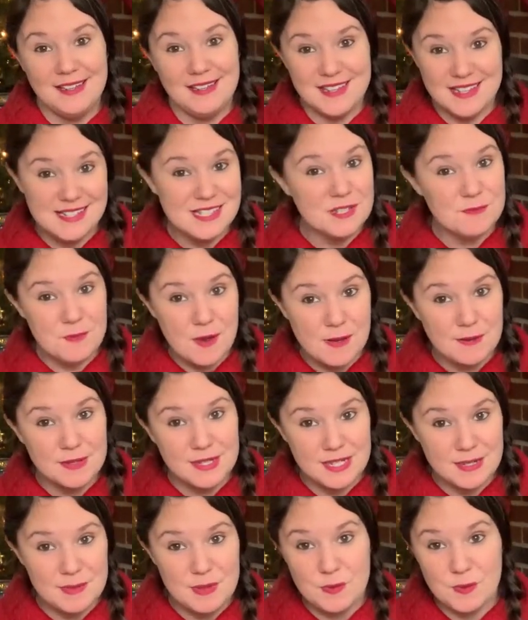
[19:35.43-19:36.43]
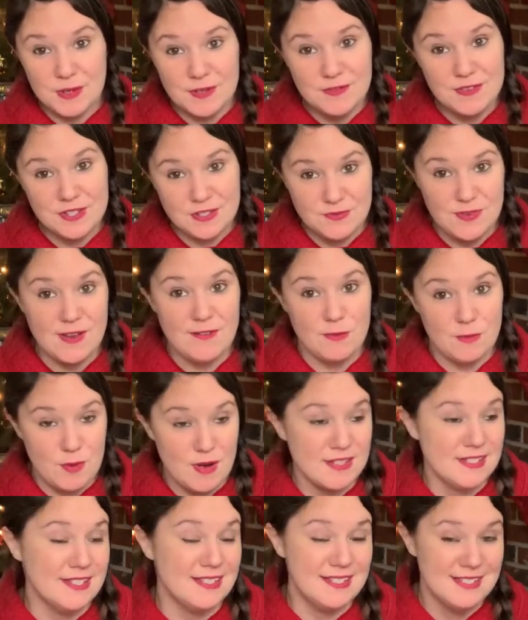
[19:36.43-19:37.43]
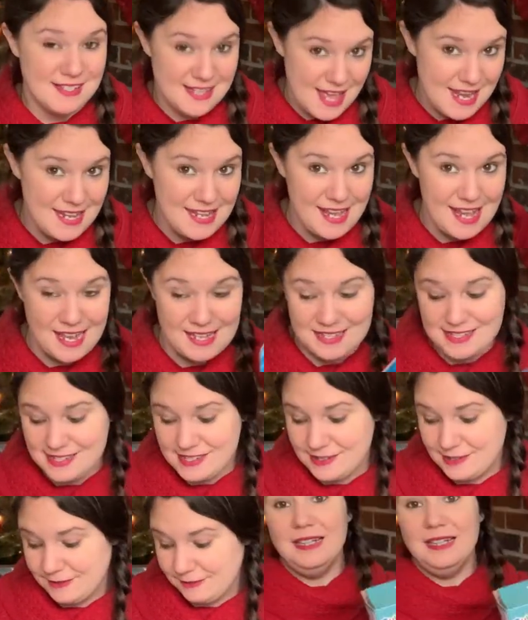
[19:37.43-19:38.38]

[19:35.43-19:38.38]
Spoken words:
this is probably gonna be one of his favorite presents that he gets.